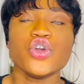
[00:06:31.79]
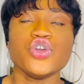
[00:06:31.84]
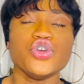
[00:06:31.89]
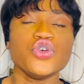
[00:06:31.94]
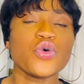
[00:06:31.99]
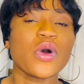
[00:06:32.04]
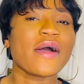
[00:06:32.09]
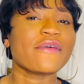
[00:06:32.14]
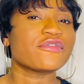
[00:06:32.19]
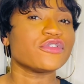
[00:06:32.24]

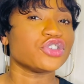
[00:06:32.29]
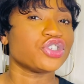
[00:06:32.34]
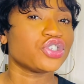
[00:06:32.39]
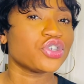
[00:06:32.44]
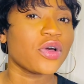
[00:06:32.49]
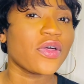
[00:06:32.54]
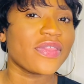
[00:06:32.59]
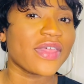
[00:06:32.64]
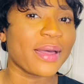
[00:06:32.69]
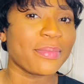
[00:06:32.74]
You have to
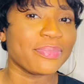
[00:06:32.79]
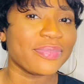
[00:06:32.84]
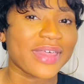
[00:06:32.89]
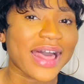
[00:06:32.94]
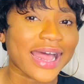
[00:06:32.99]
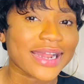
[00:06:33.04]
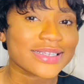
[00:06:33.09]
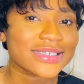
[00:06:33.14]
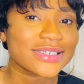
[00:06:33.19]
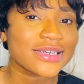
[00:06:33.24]
show them
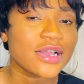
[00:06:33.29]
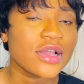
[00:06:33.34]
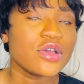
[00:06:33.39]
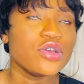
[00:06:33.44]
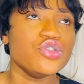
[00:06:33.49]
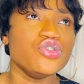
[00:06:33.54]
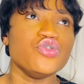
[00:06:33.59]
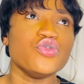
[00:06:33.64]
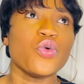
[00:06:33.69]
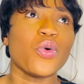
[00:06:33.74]
that
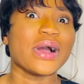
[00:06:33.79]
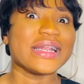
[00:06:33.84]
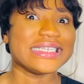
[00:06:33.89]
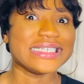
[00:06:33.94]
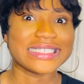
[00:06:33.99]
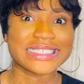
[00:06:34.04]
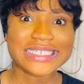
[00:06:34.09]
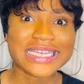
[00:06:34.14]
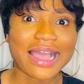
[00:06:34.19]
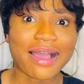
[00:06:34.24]
you are
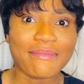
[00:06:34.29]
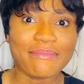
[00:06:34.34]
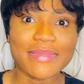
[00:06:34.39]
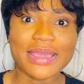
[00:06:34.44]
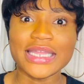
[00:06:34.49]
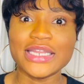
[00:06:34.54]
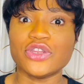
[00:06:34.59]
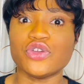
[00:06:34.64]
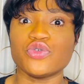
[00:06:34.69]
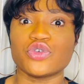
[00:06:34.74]
determined,